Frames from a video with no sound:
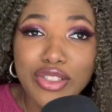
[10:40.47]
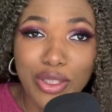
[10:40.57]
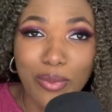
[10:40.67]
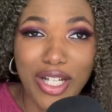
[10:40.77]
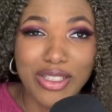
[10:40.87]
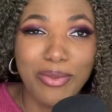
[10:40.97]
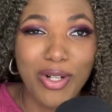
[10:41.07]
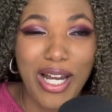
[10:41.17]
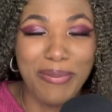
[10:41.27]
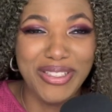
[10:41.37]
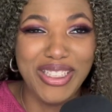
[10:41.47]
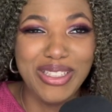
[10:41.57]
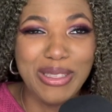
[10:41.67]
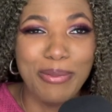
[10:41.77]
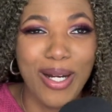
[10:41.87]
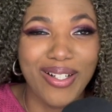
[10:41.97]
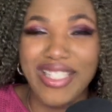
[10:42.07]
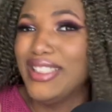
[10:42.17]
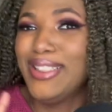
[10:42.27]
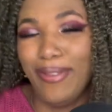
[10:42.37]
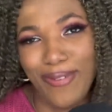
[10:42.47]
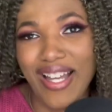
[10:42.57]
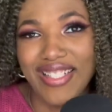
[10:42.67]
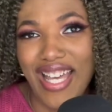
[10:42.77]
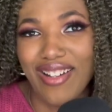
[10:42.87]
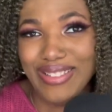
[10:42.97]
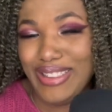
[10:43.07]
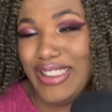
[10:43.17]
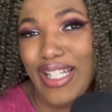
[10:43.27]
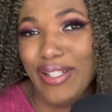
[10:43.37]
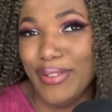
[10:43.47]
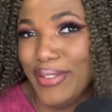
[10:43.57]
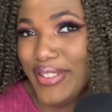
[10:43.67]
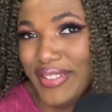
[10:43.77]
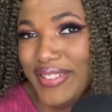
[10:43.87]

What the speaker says: to watch more episodes of Barney to find out, so...